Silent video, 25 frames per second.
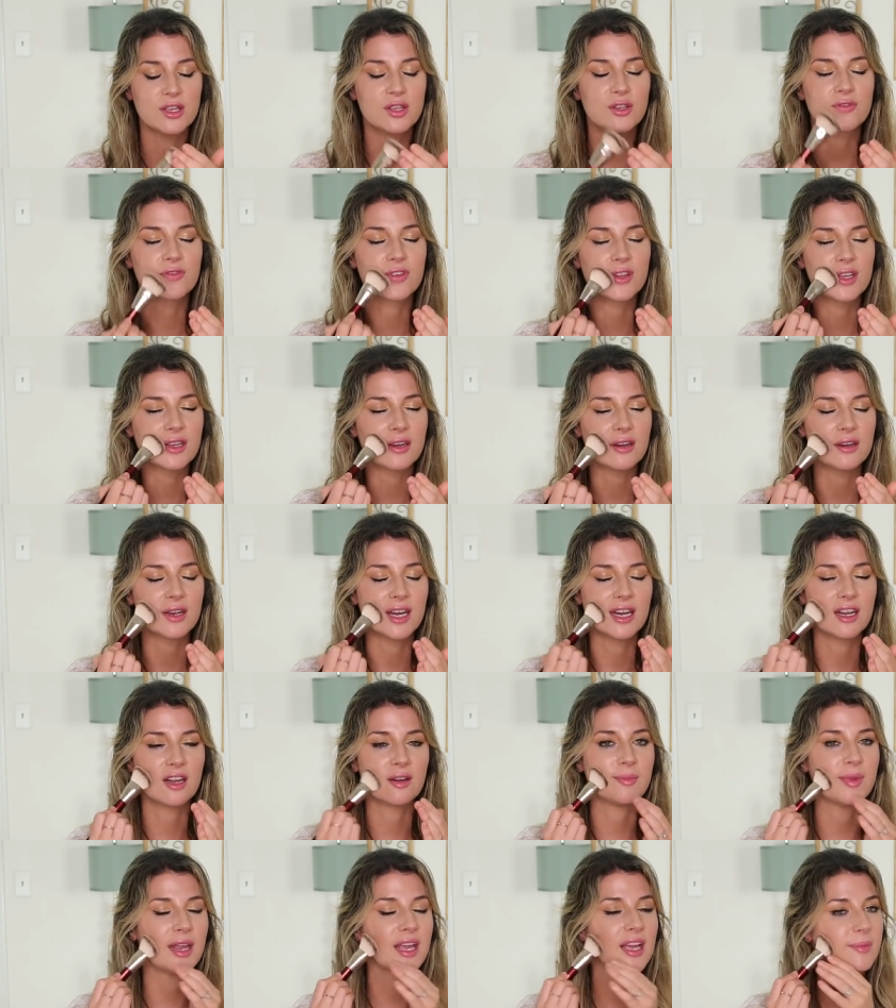You feel like you're
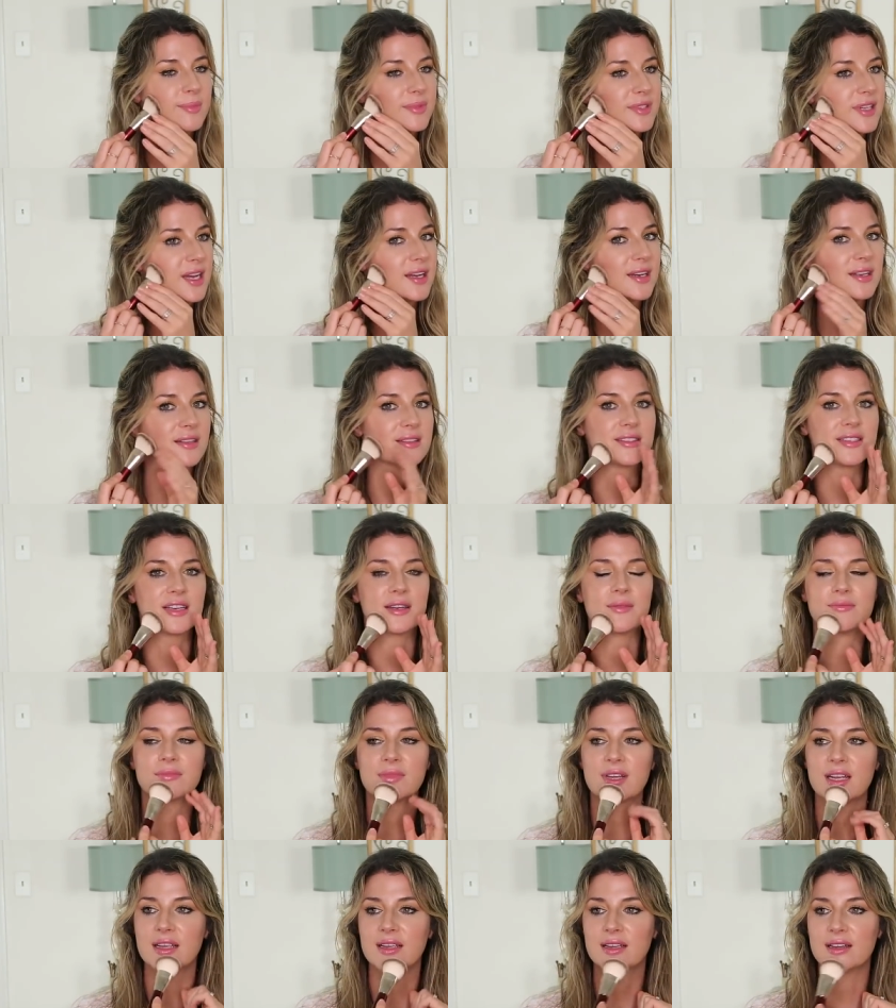getting your makeup done at
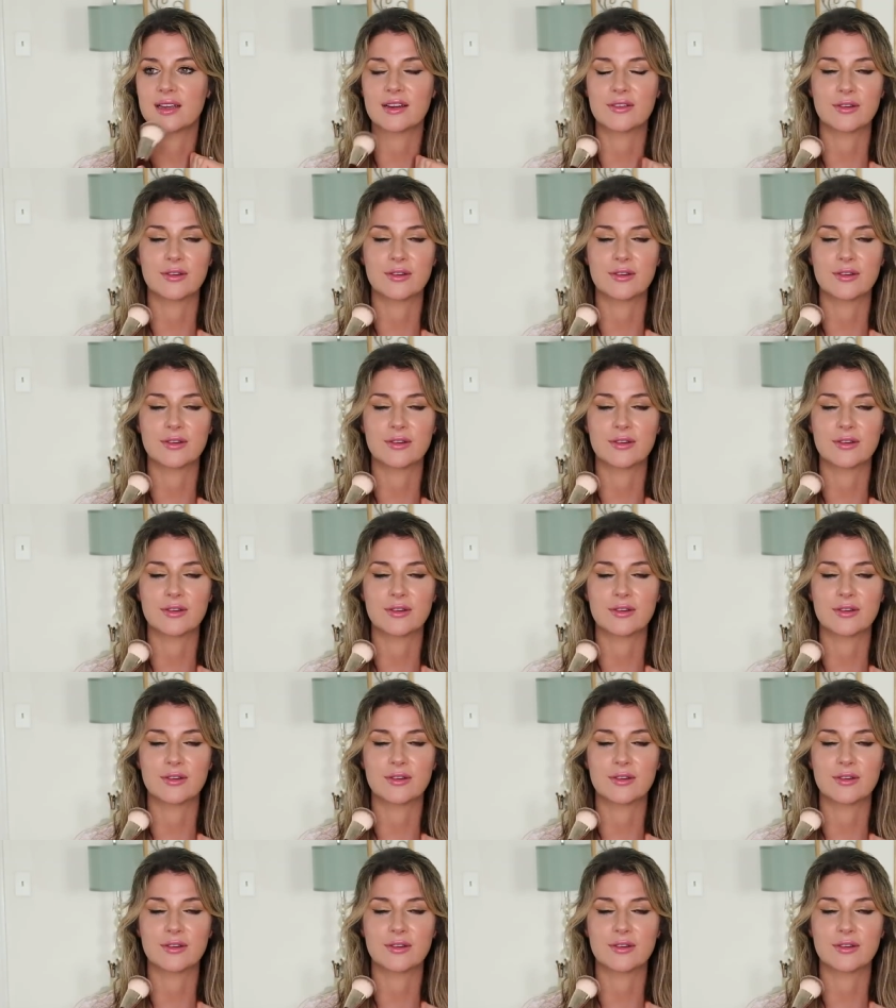some like,